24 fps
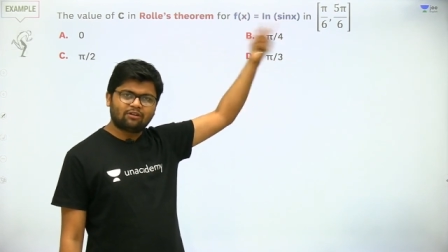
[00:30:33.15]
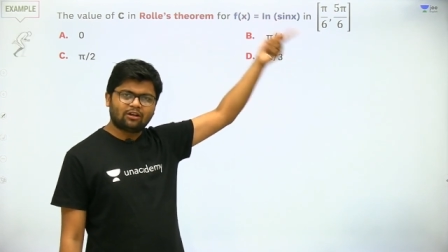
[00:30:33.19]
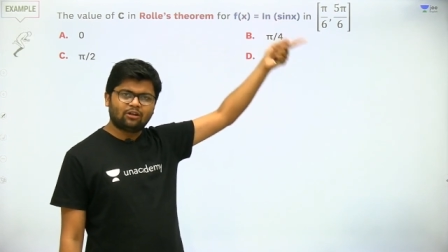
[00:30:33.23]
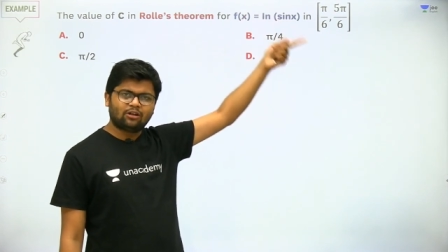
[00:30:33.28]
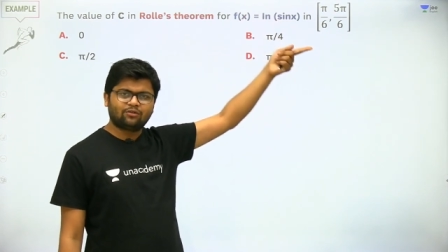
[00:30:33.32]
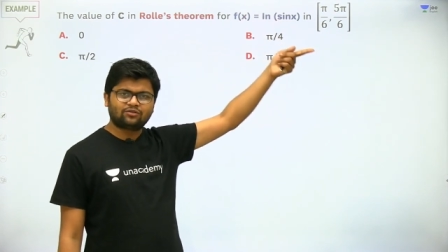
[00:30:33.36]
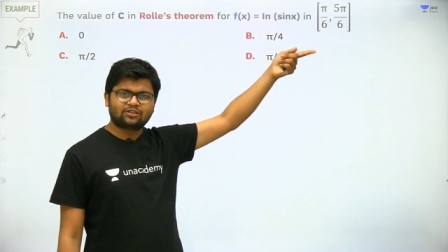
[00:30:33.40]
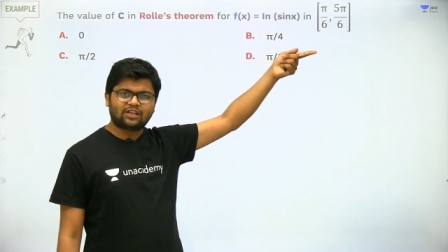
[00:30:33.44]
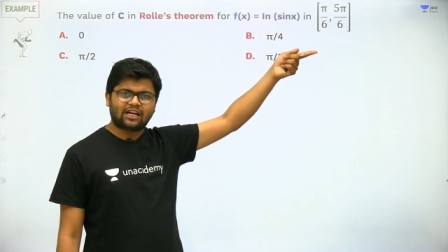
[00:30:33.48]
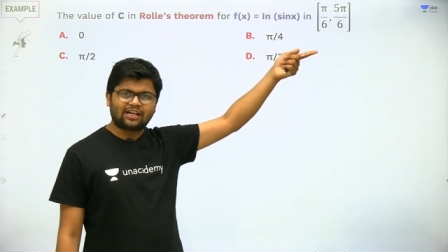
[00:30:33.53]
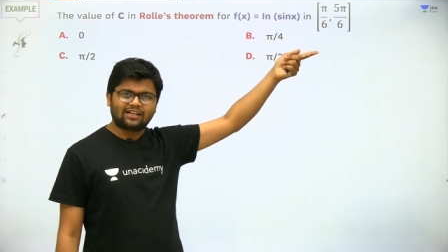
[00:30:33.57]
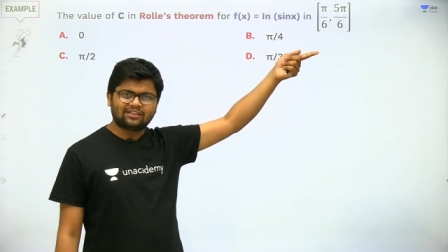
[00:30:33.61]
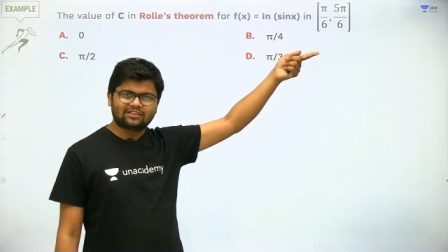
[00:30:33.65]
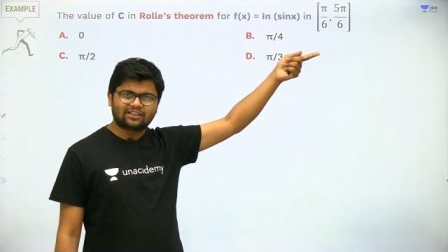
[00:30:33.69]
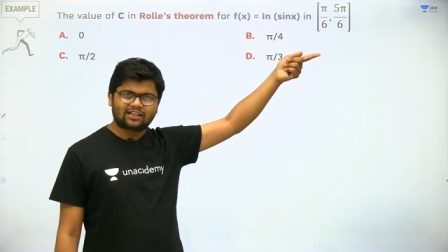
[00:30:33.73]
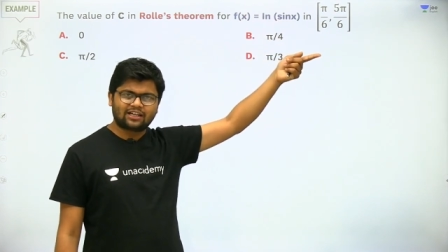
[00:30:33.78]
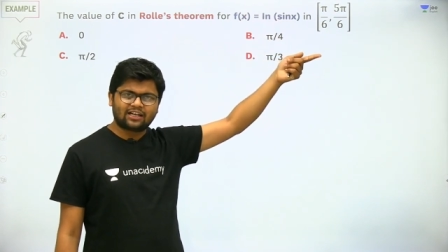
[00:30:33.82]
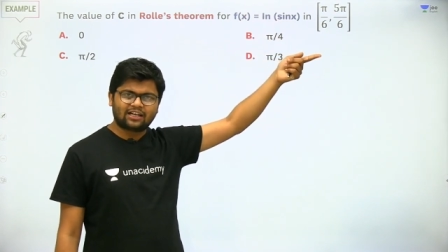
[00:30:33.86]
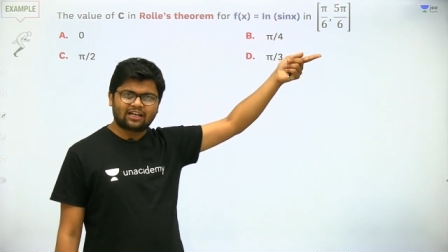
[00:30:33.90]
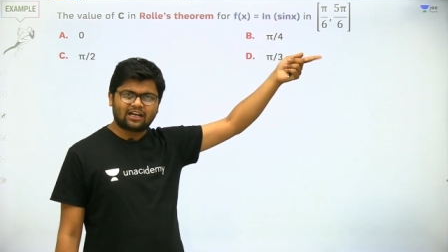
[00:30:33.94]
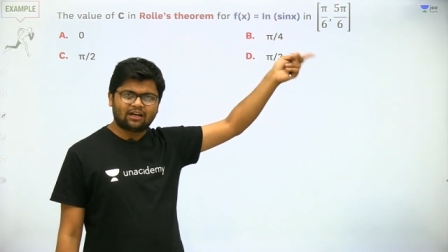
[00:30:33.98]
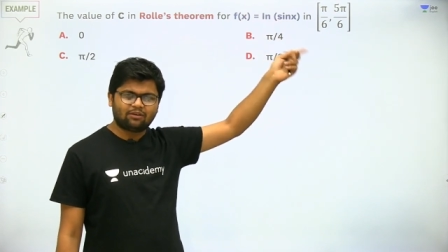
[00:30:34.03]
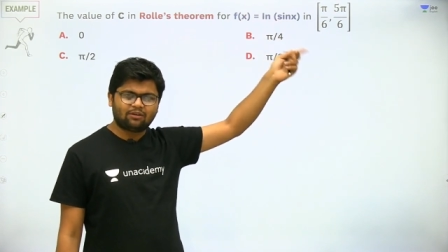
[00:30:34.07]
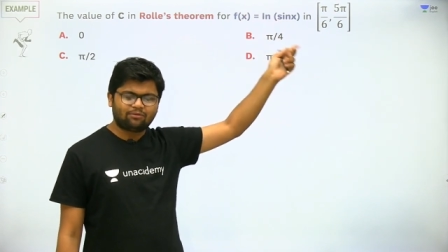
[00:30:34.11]
value of sine is
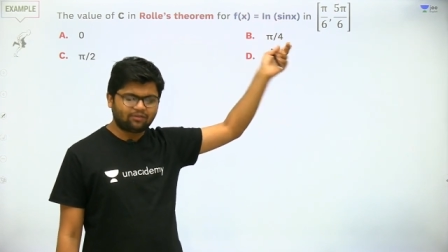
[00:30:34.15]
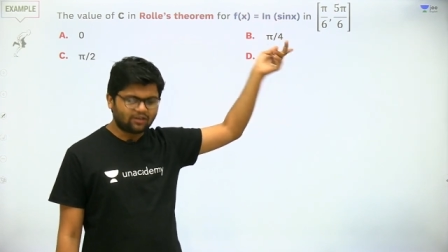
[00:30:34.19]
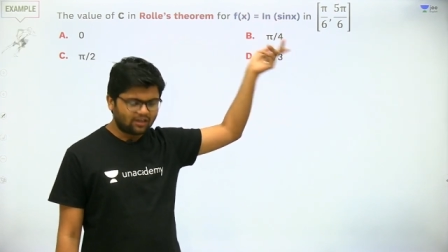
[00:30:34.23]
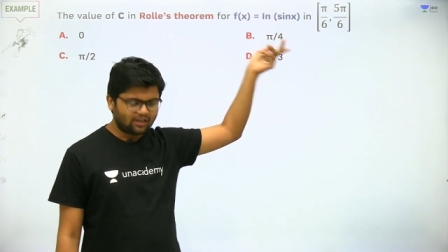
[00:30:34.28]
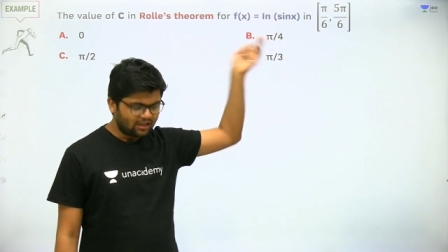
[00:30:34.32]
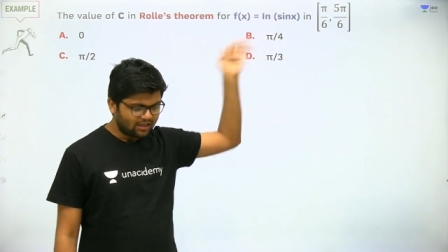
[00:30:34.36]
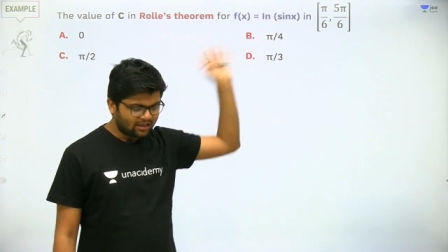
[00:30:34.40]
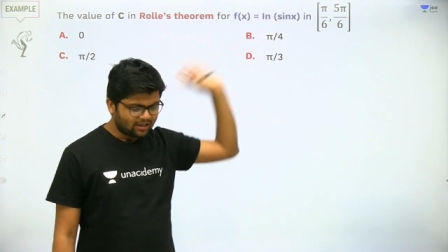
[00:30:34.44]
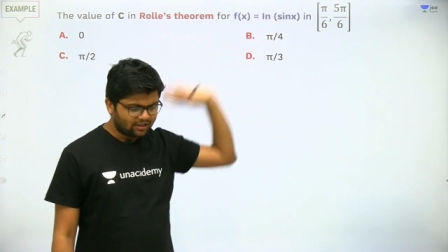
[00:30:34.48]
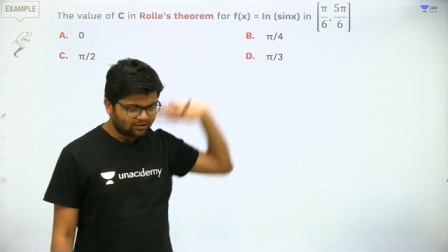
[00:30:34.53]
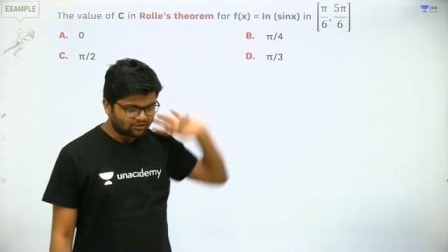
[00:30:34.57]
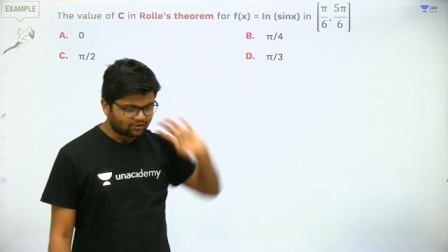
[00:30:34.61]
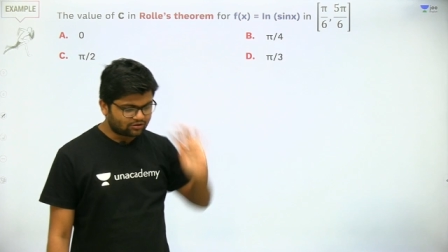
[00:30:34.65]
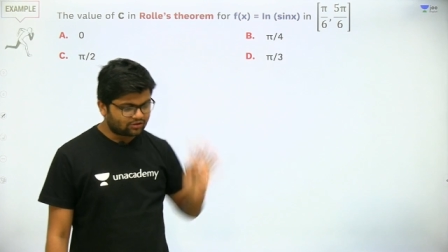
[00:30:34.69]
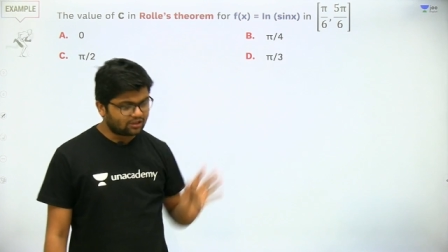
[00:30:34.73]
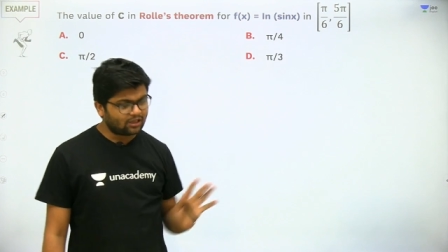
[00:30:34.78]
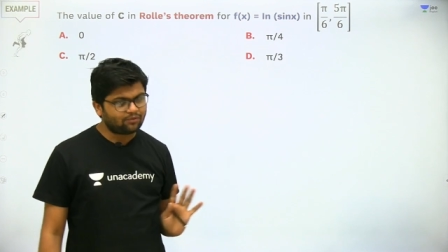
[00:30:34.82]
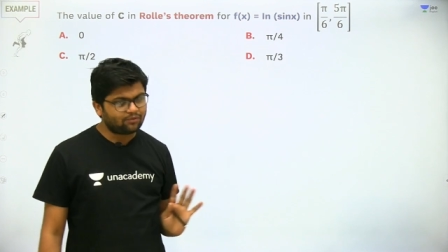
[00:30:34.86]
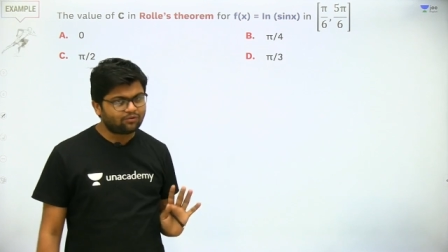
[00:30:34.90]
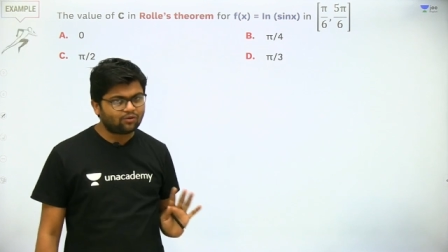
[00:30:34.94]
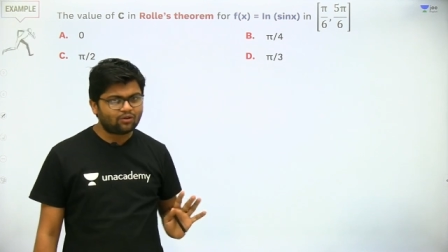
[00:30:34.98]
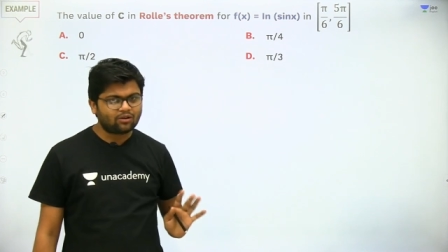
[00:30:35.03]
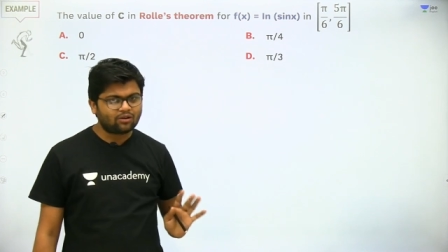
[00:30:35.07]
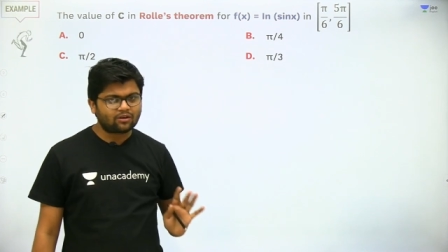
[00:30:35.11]
again half. So
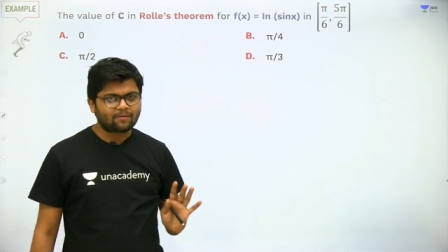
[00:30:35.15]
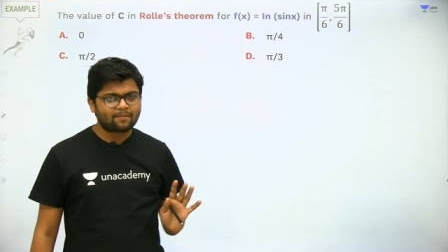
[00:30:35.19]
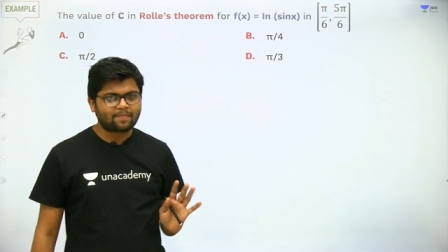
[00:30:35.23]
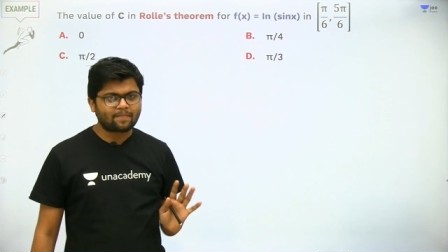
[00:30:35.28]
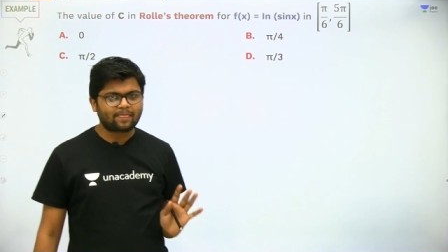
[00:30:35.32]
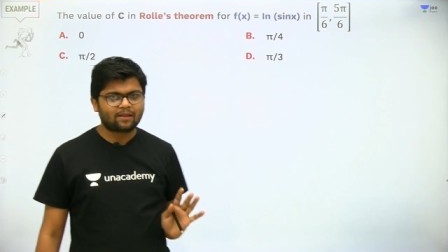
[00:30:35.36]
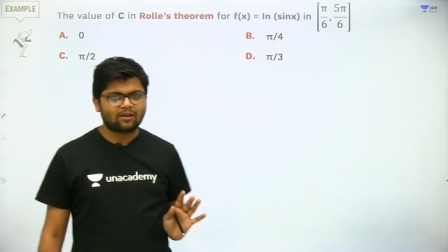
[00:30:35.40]
therefore,